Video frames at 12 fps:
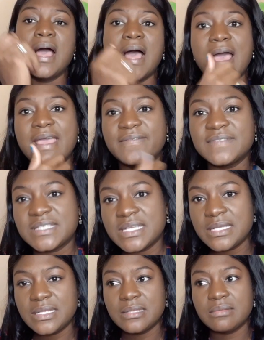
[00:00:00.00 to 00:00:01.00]
I have
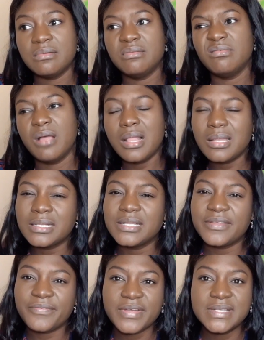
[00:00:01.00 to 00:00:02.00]
seen a lot of
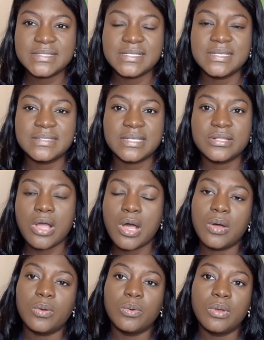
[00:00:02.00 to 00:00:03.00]
differences in
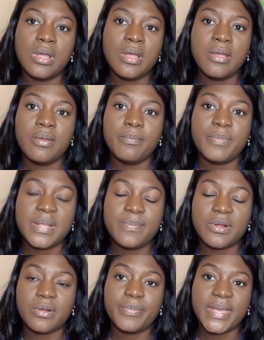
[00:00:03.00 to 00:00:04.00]
how
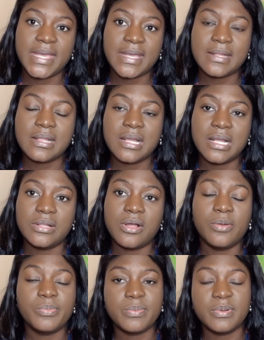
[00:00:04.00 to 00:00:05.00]
people are paid and
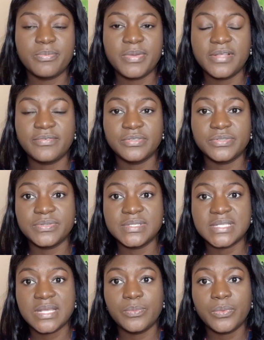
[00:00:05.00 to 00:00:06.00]
how people are paid for doing the
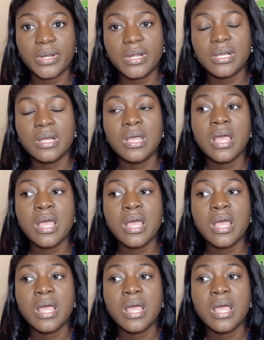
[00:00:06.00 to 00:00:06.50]
same work,